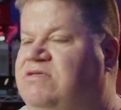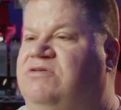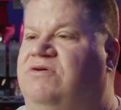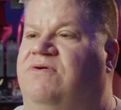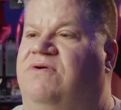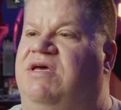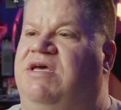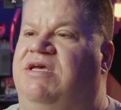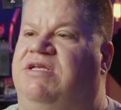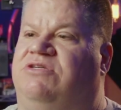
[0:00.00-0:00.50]

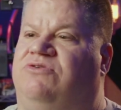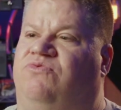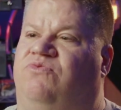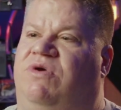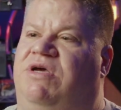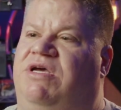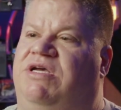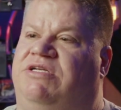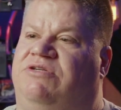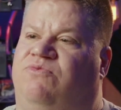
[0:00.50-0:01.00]
So
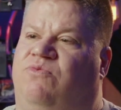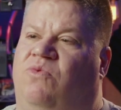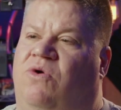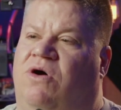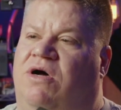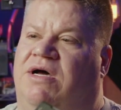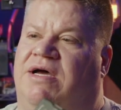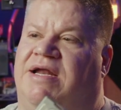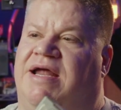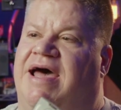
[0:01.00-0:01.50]
each
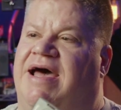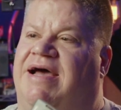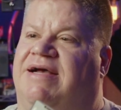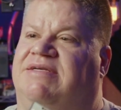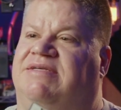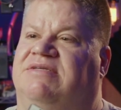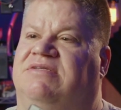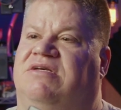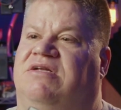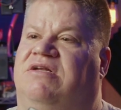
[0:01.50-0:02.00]
one
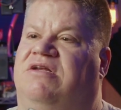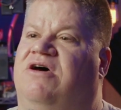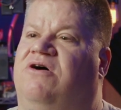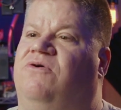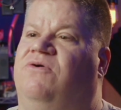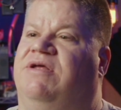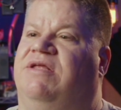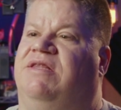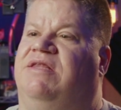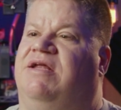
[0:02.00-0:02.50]
acts as a
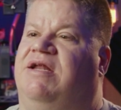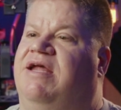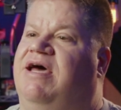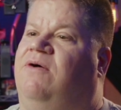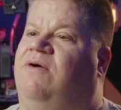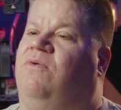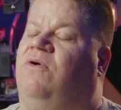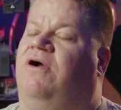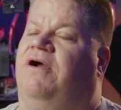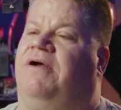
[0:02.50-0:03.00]
node in the
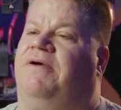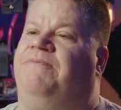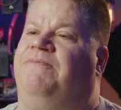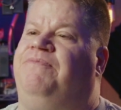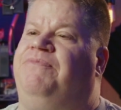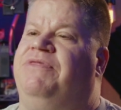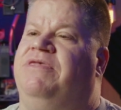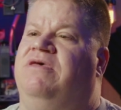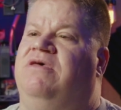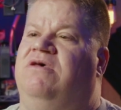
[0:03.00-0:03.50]
network.